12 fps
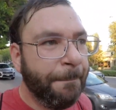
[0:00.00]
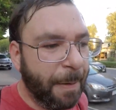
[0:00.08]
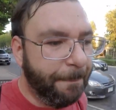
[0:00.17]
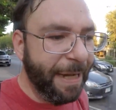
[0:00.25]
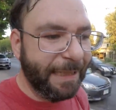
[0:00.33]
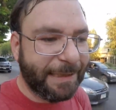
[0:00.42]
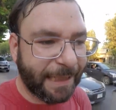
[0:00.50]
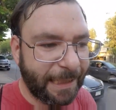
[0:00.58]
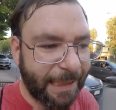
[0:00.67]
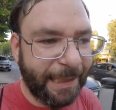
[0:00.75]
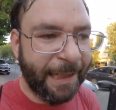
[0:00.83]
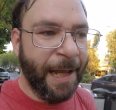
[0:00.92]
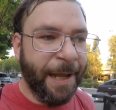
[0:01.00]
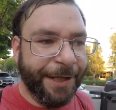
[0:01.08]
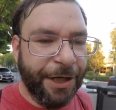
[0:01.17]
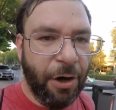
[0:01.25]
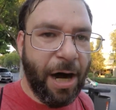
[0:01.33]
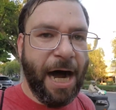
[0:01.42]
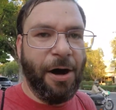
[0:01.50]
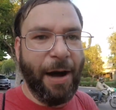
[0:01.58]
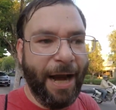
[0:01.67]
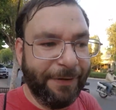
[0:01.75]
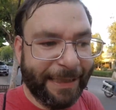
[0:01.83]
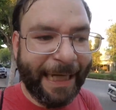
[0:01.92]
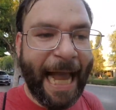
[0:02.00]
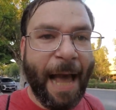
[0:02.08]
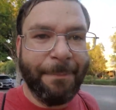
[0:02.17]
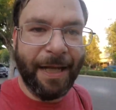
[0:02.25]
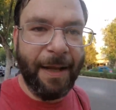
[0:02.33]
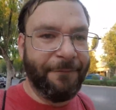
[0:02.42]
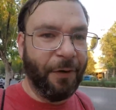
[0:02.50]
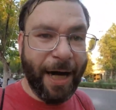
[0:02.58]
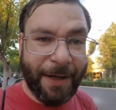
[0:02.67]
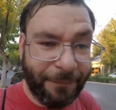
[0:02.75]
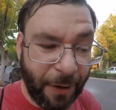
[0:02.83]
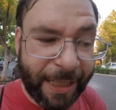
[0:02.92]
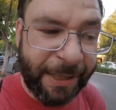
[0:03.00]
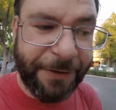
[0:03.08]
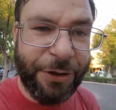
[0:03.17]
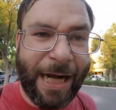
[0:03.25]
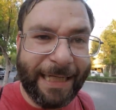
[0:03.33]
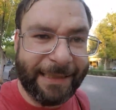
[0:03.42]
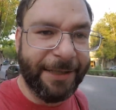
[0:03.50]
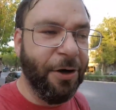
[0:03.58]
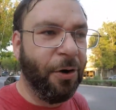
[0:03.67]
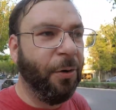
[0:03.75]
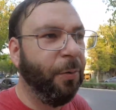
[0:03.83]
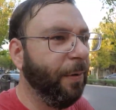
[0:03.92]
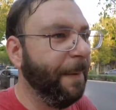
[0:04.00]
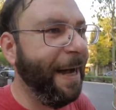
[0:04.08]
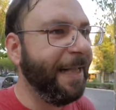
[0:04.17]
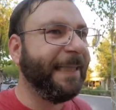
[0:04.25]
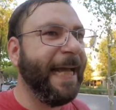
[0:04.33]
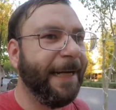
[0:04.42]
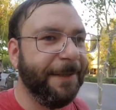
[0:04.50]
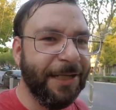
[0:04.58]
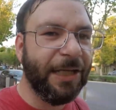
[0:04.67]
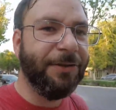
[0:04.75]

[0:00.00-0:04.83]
but basically, you know how everything happened, eh, for, for any of you guys that know about that, it,